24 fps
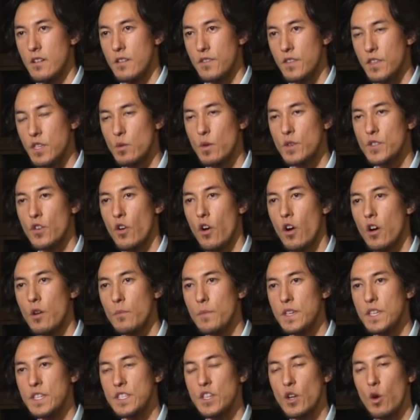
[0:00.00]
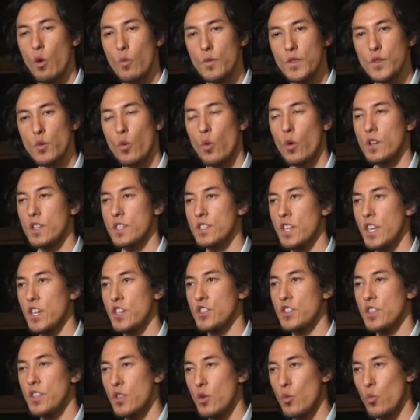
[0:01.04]
The U.S. Army is the only
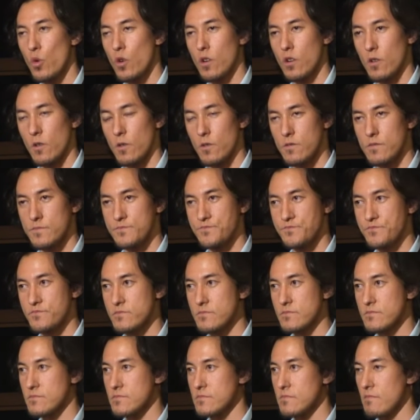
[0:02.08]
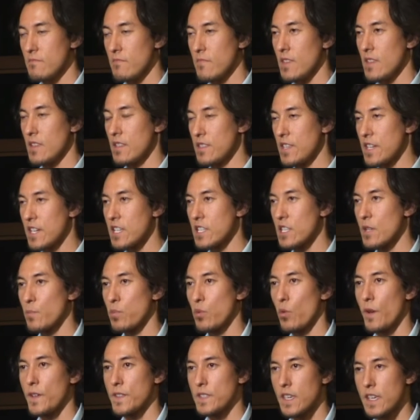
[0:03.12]
organization in the world that can
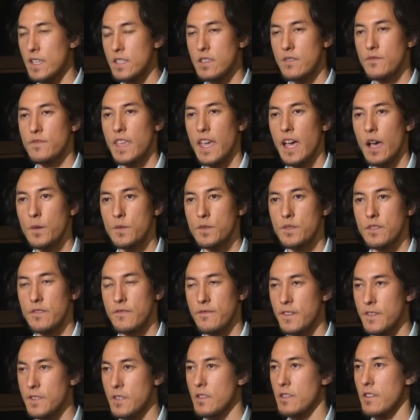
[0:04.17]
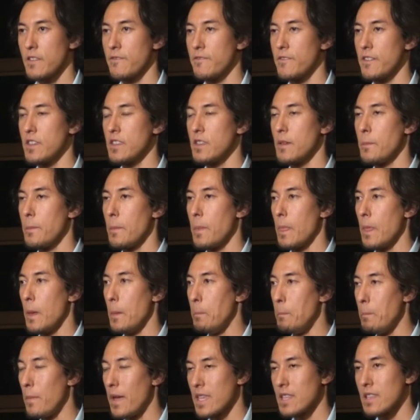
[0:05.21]
deploy tens of thousands of physically fit,
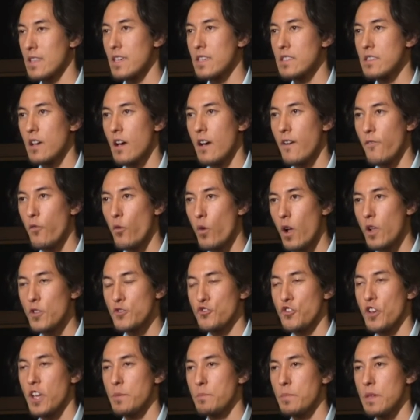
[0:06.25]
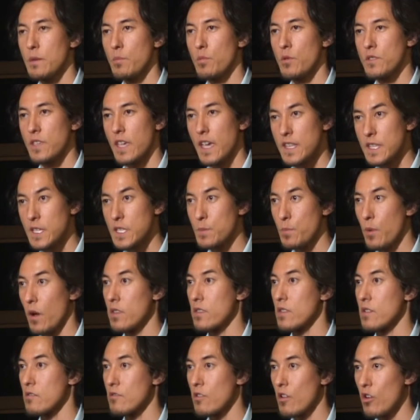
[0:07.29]
mentally tough, well trained people to any spot
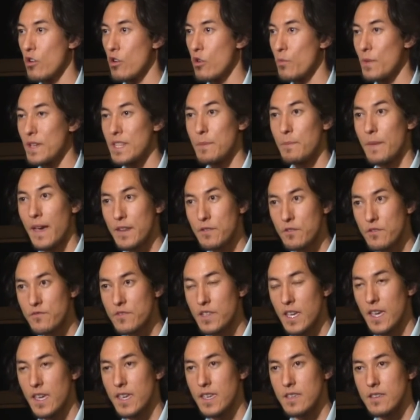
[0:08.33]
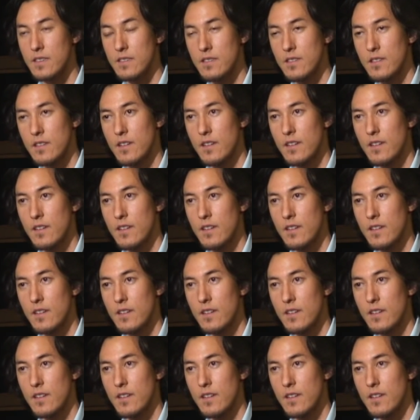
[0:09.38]
in the globe in a matter of days.